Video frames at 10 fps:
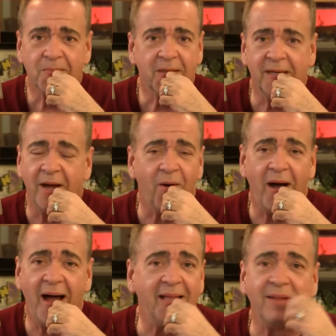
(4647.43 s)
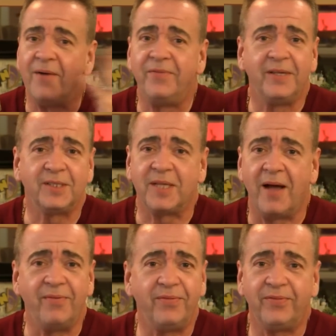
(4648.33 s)
I love this
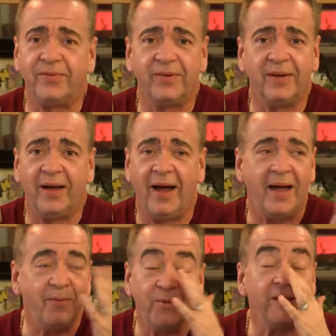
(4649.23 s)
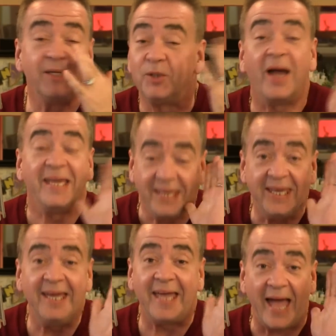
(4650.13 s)
stuff. I really do. I
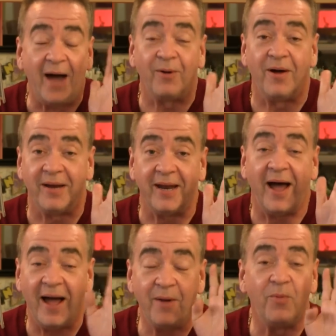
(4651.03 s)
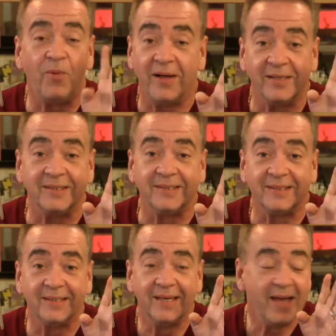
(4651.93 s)
geek out on it. I
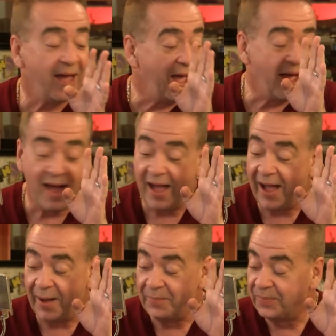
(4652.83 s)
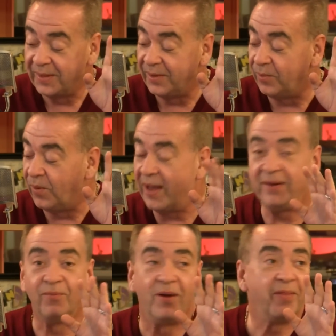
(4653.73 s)
was
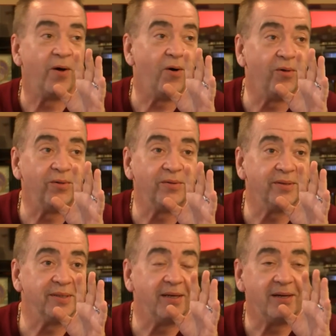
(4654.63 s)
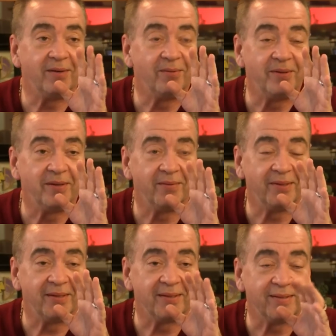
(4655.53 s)
when
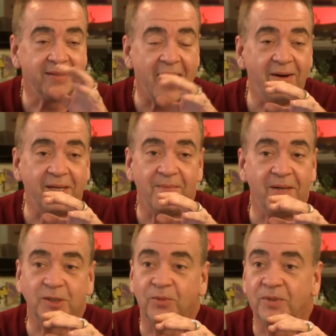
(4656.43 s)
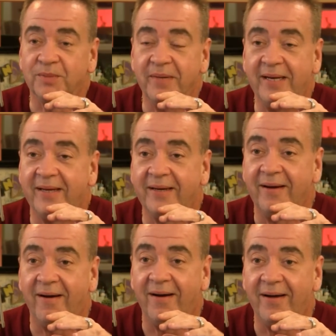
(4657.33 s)
the county commission was meeting
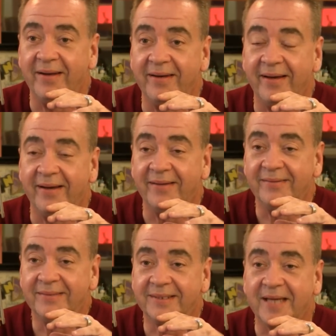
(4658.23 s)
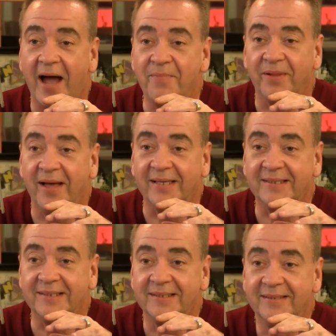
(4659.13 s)
on
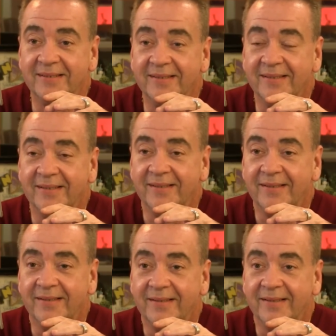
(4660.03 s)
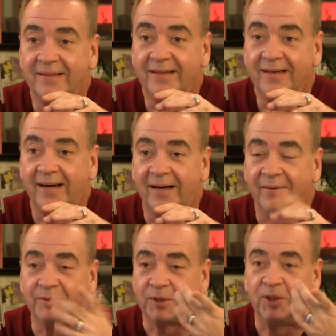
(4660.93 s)
Skyplex.
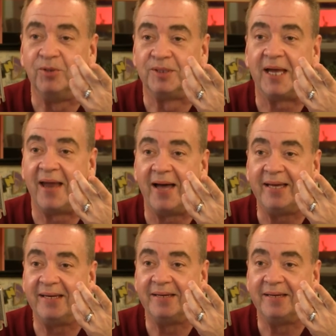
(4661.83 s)
It was a Tuesday night.